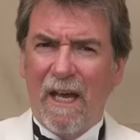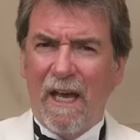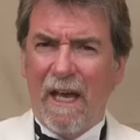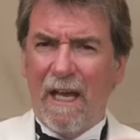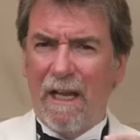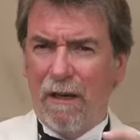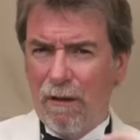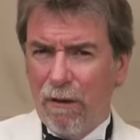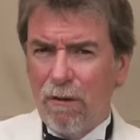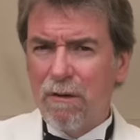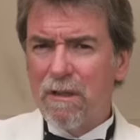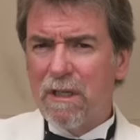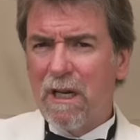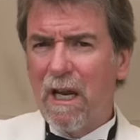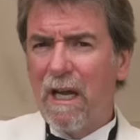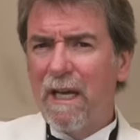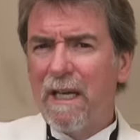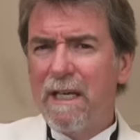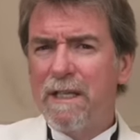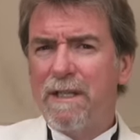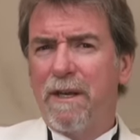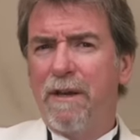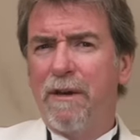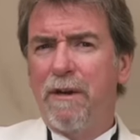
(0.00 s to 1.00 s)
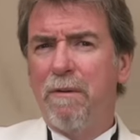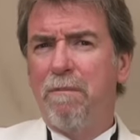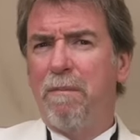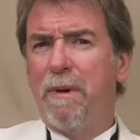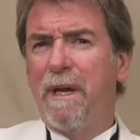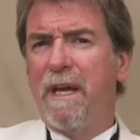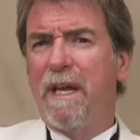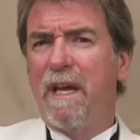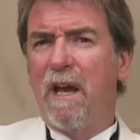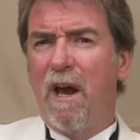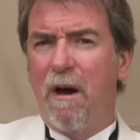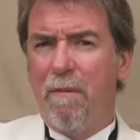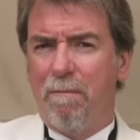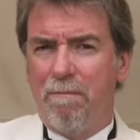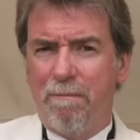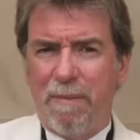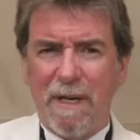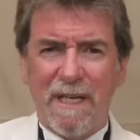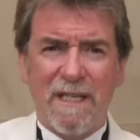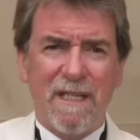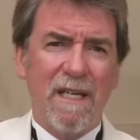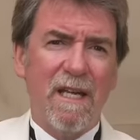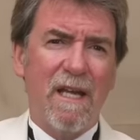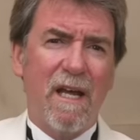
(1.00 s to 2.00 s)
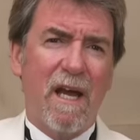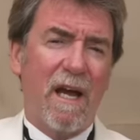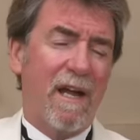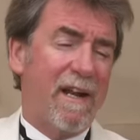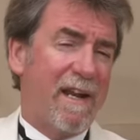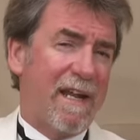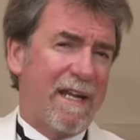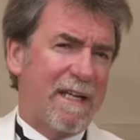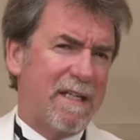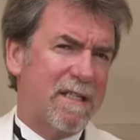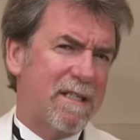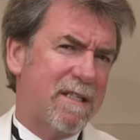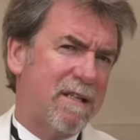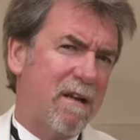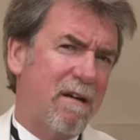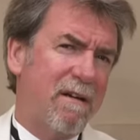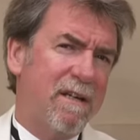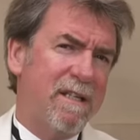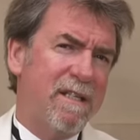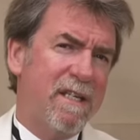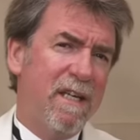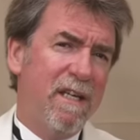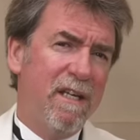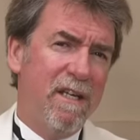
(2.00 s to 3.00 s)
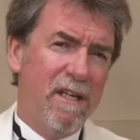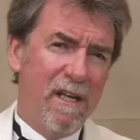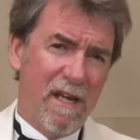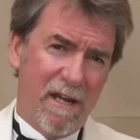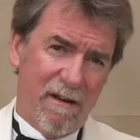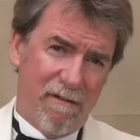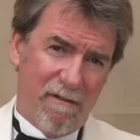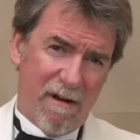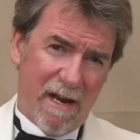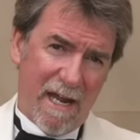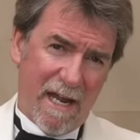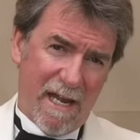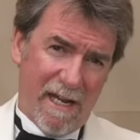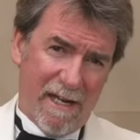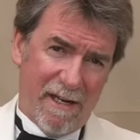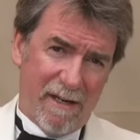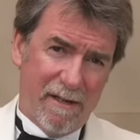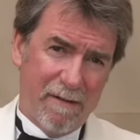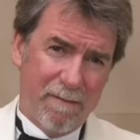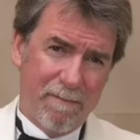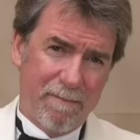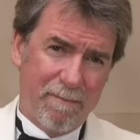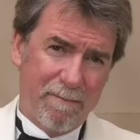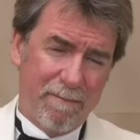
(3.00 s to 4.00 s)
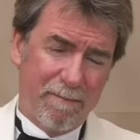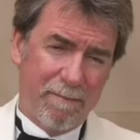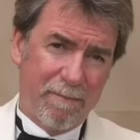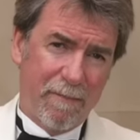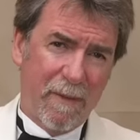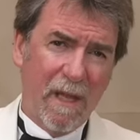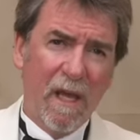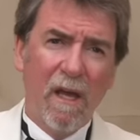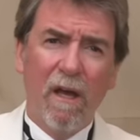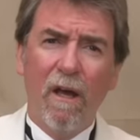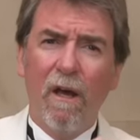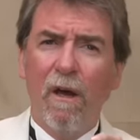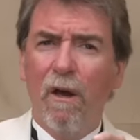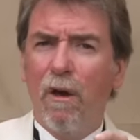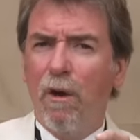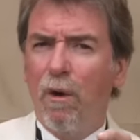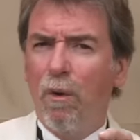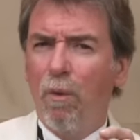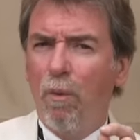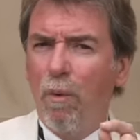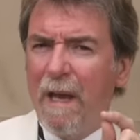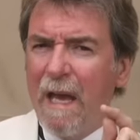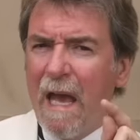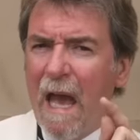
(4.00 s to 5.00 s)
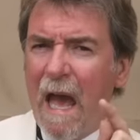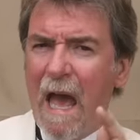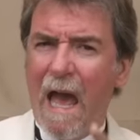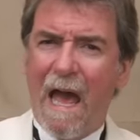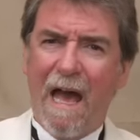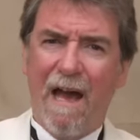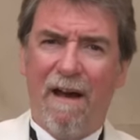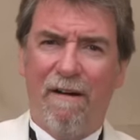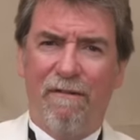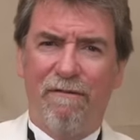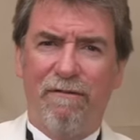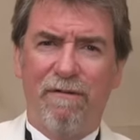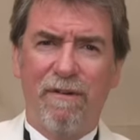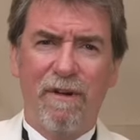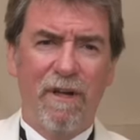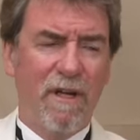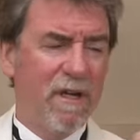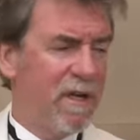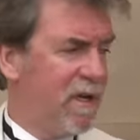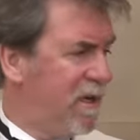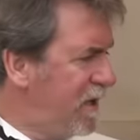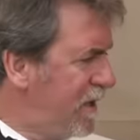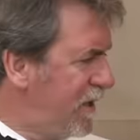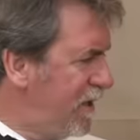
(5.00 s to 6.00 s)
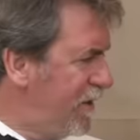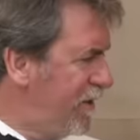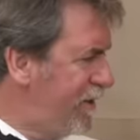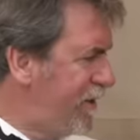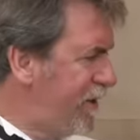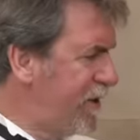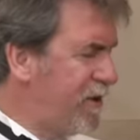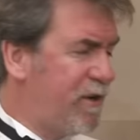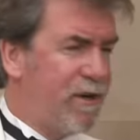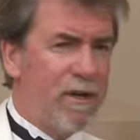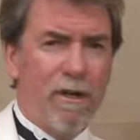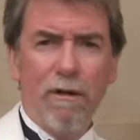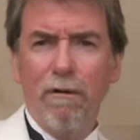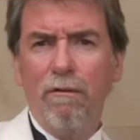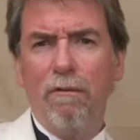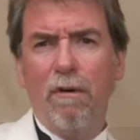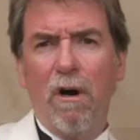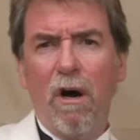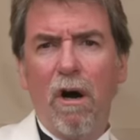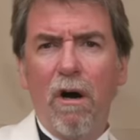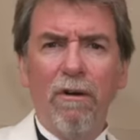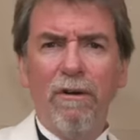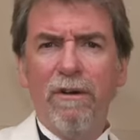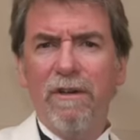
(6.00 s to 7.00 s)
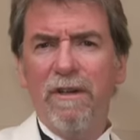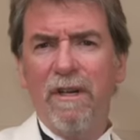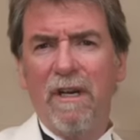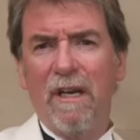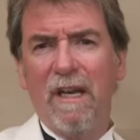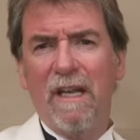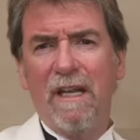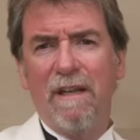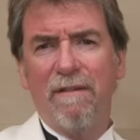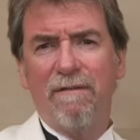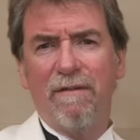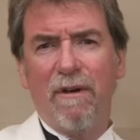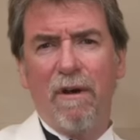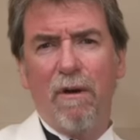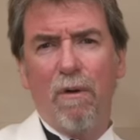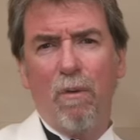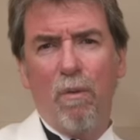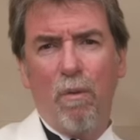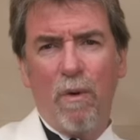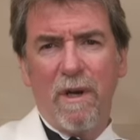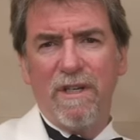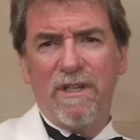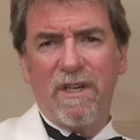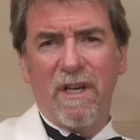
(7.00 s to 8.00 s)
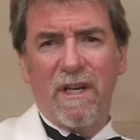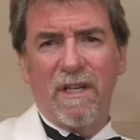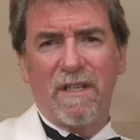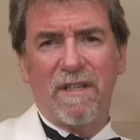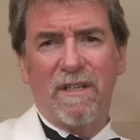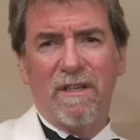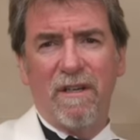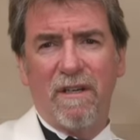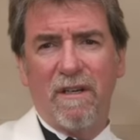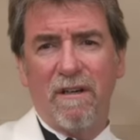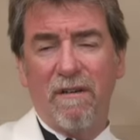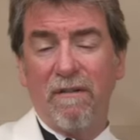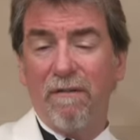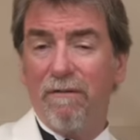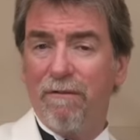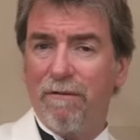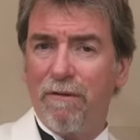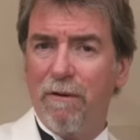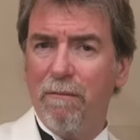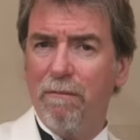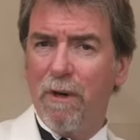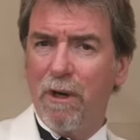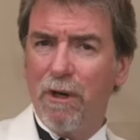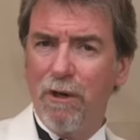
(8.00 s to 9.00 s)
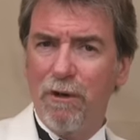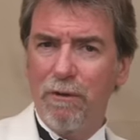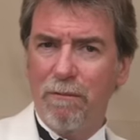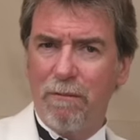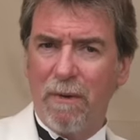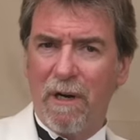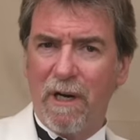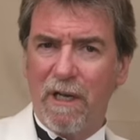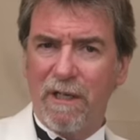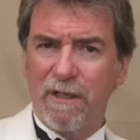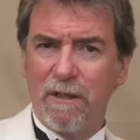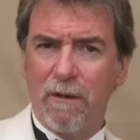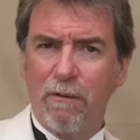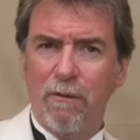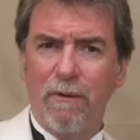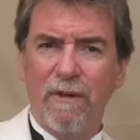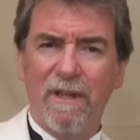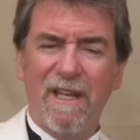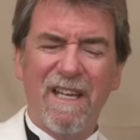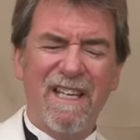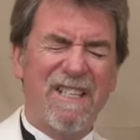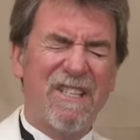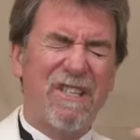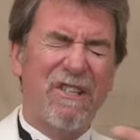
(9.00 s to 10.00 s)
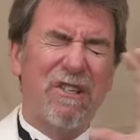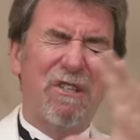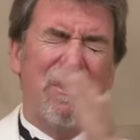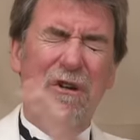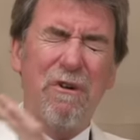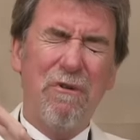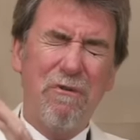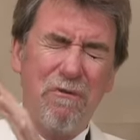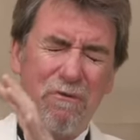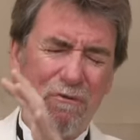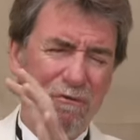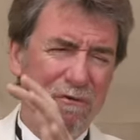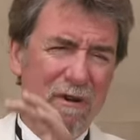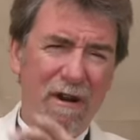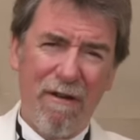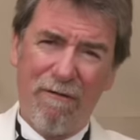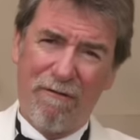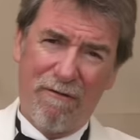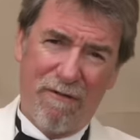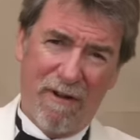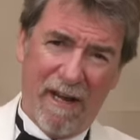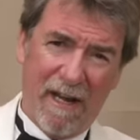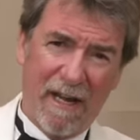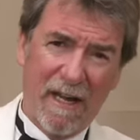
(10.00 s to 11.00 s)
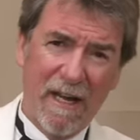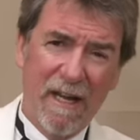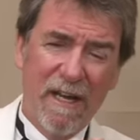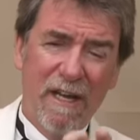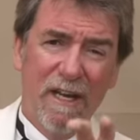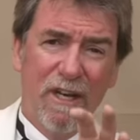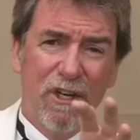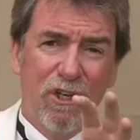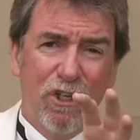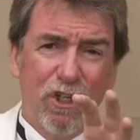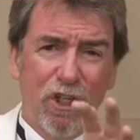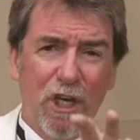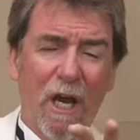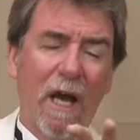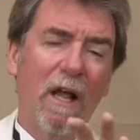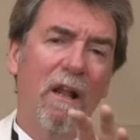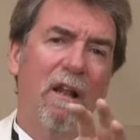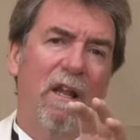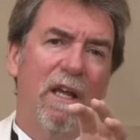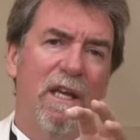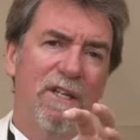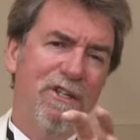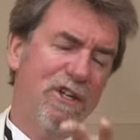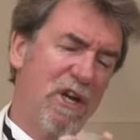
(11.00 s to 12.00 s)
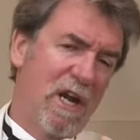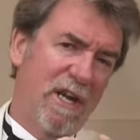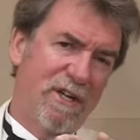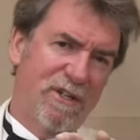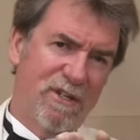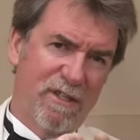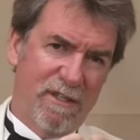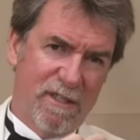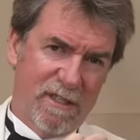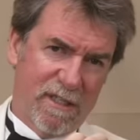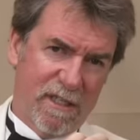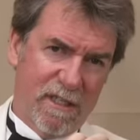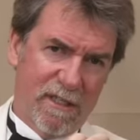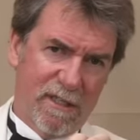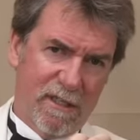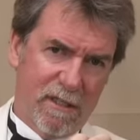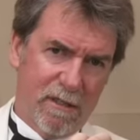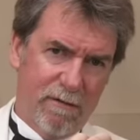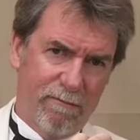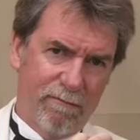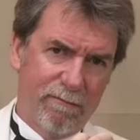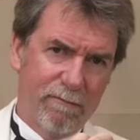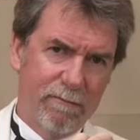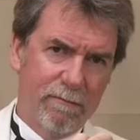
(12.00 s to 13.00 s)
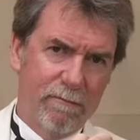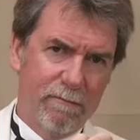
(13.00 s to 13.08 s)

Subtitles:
It looks like it's going to be a busy and exciting year ahead. We have the new underlever Winchester from Umrex with its terrific shell ejection system.